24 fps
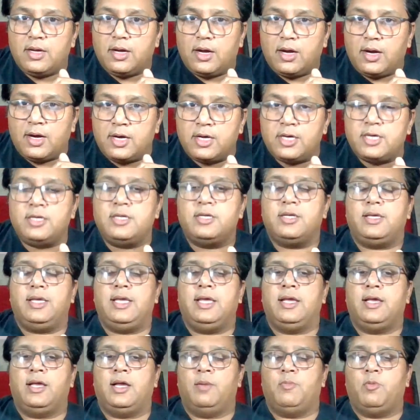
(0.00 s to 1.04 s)
earned
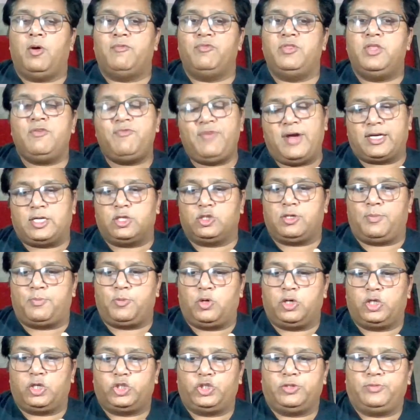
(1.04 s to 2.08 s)
income of the factors of
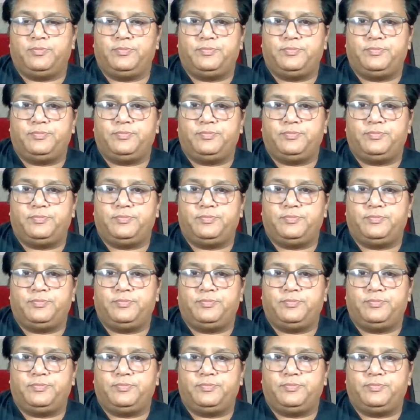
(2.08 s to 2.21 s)
production.